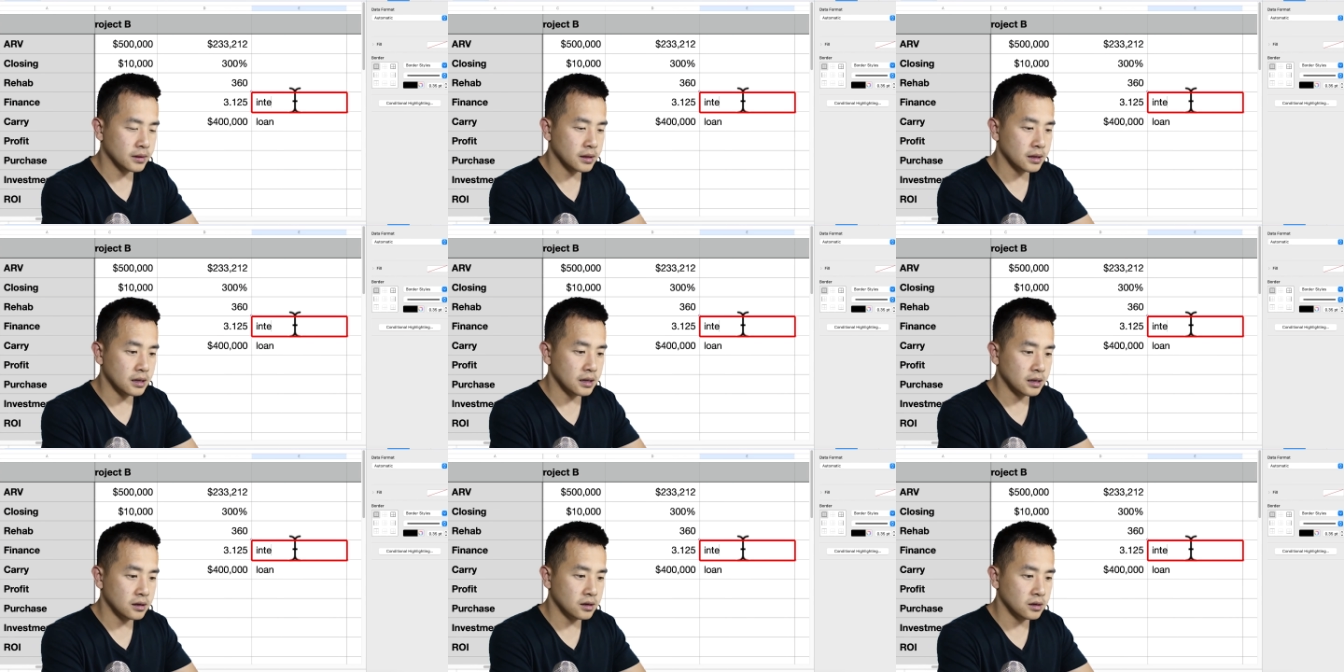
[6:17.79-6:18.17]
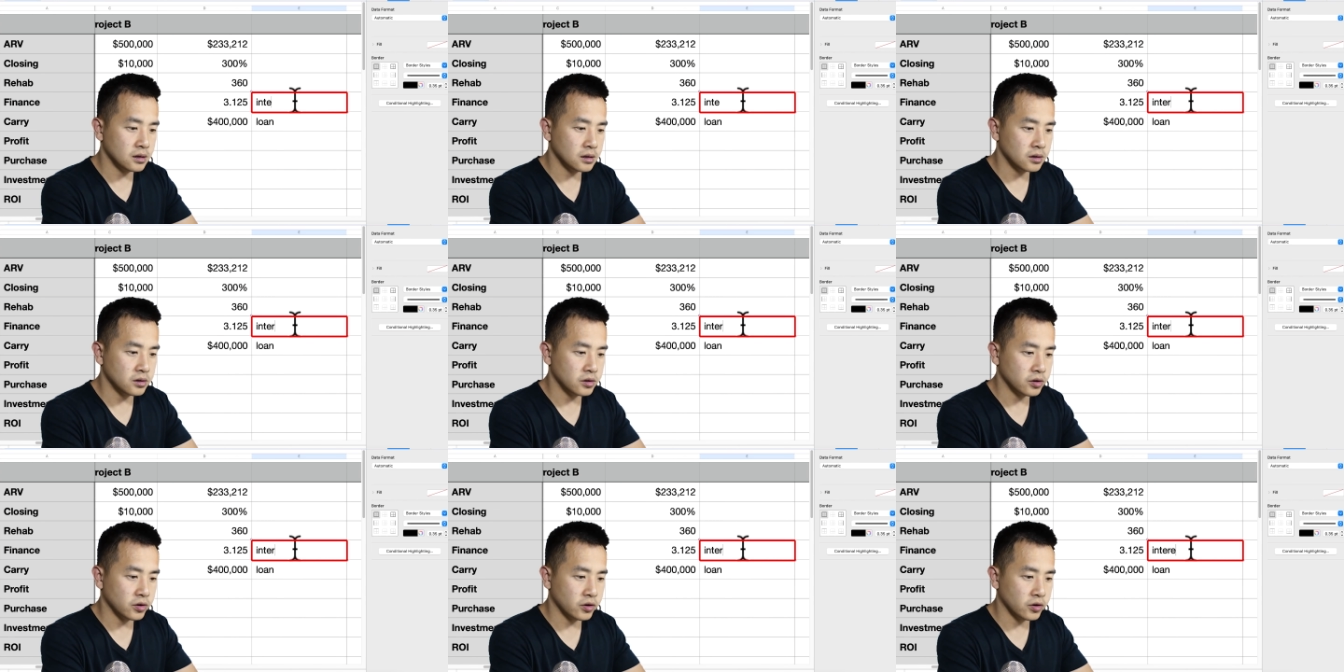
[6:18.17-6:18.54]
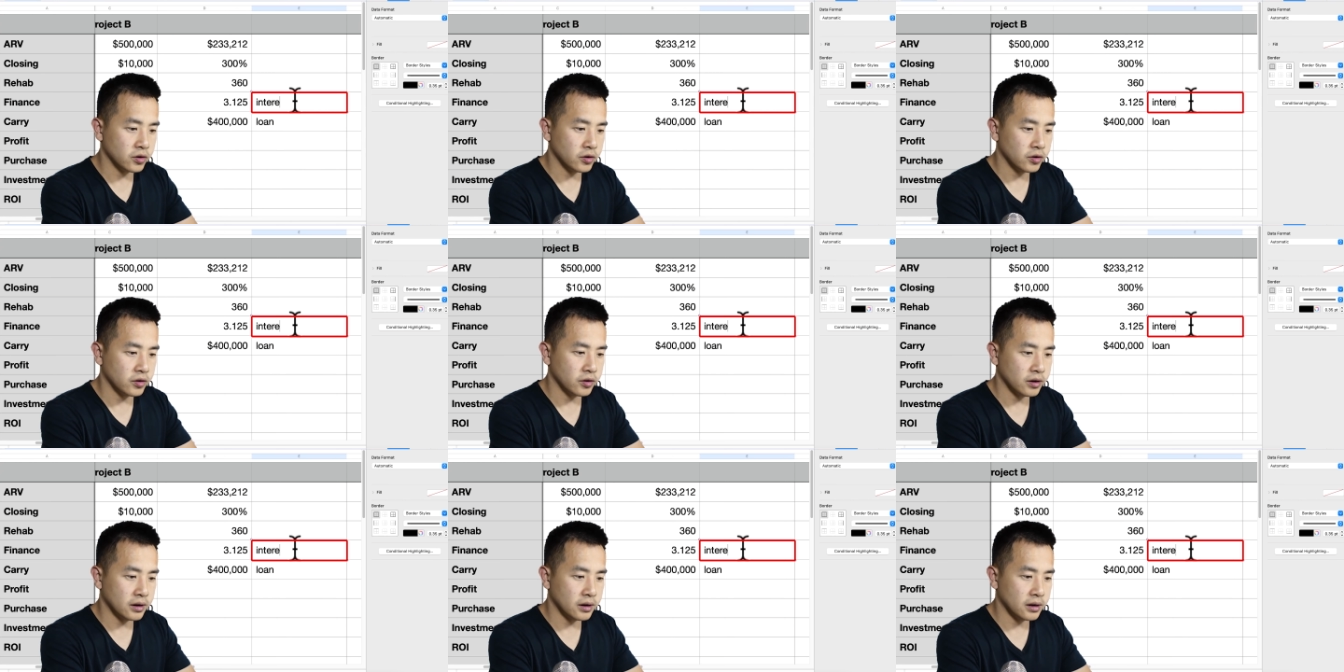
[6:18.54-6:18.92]

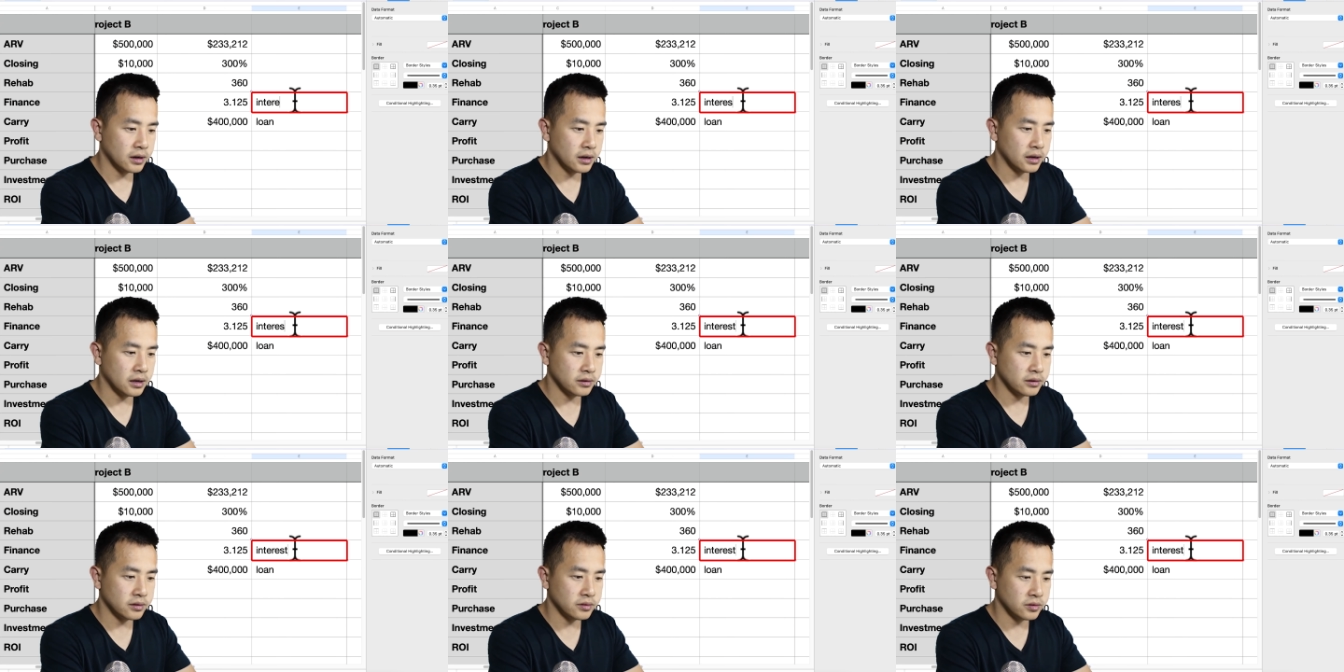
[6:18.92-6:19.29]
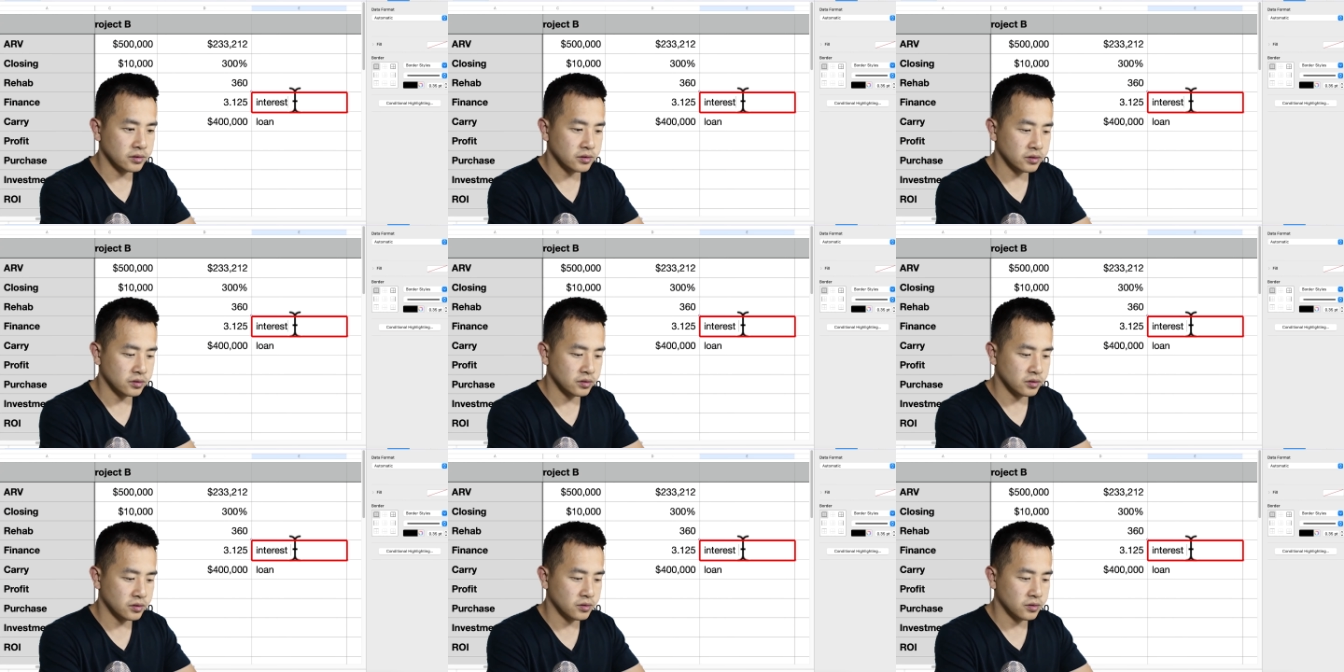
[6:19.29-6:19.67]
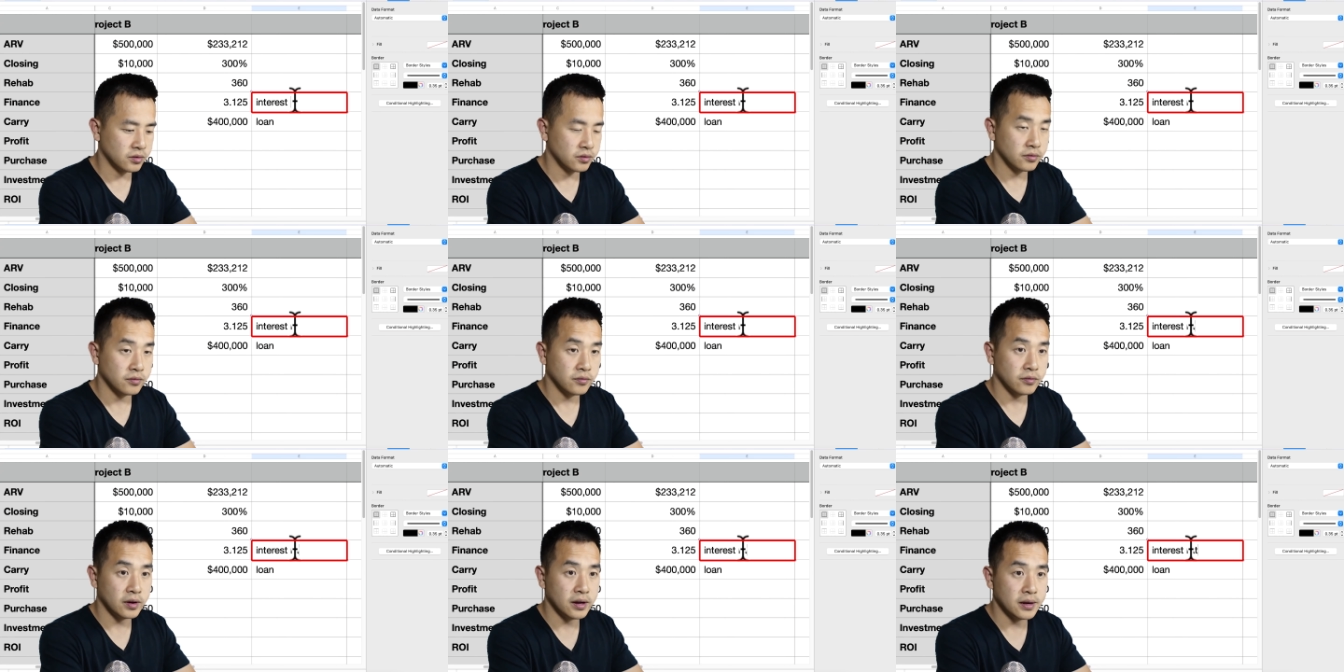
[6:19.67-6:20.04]
interest
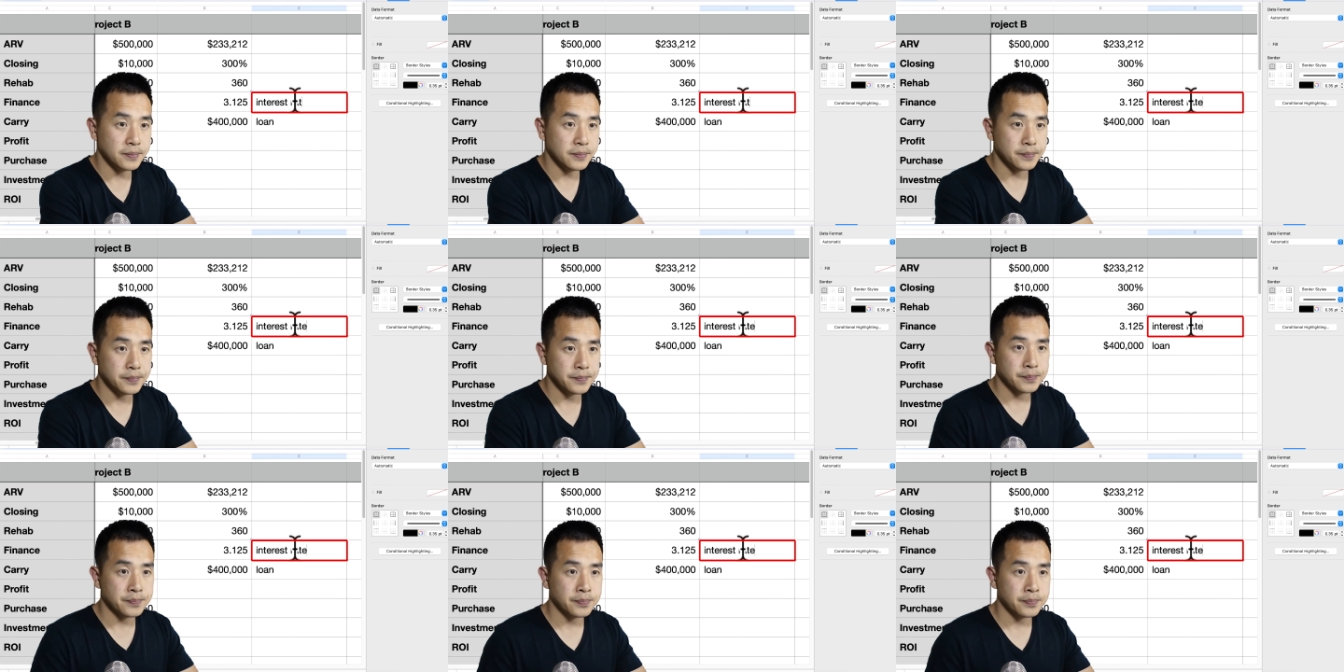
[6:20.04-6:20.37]
rate.